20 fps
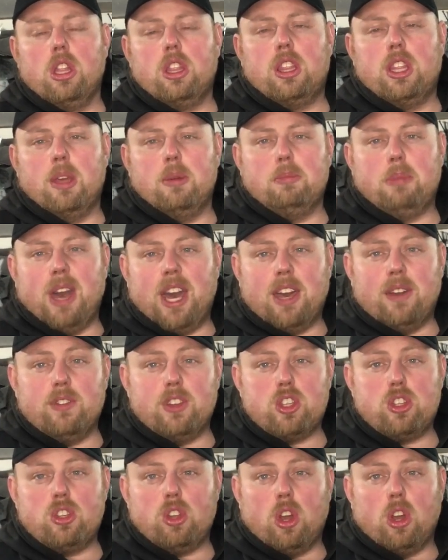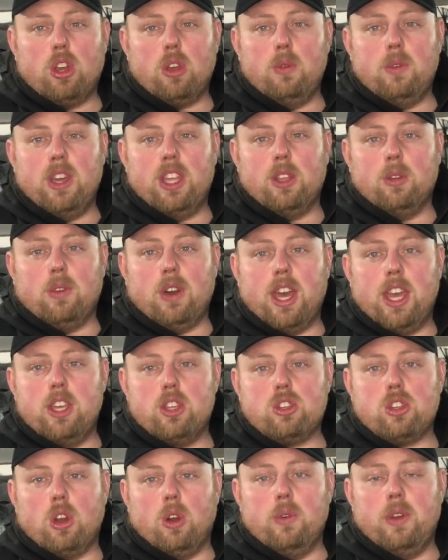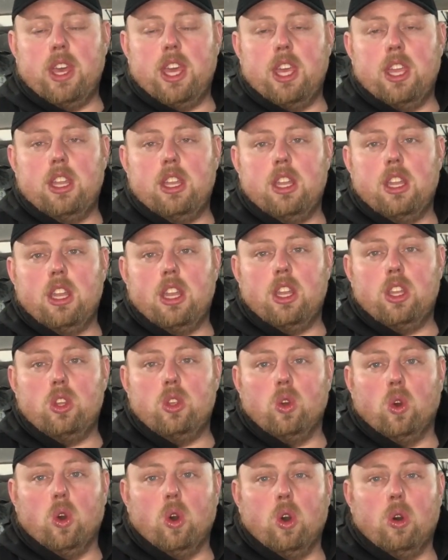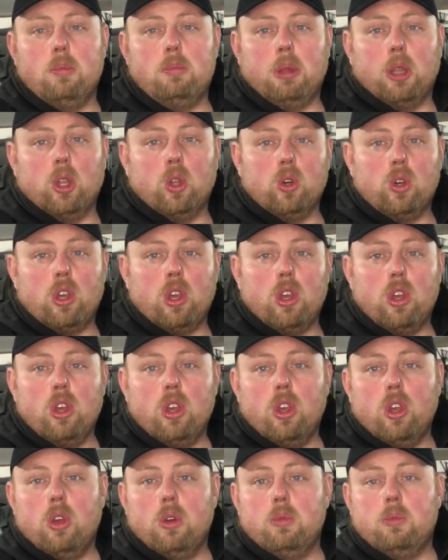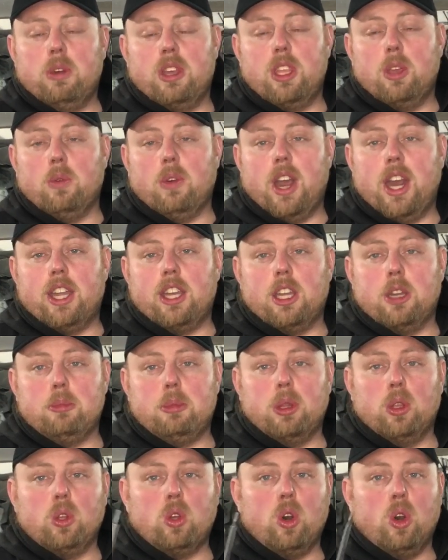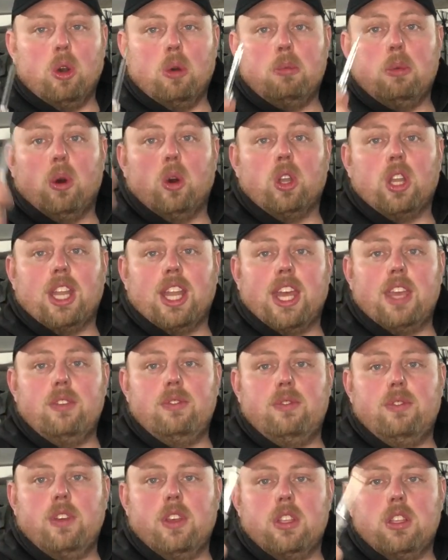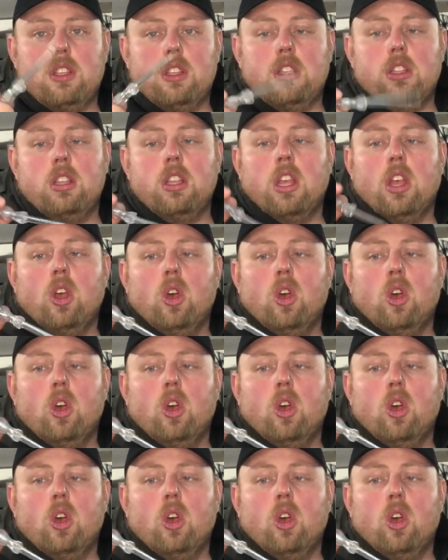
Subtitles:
the back of a socket where the wires go in, your plug when you're wiring a plug up, or a light fitting.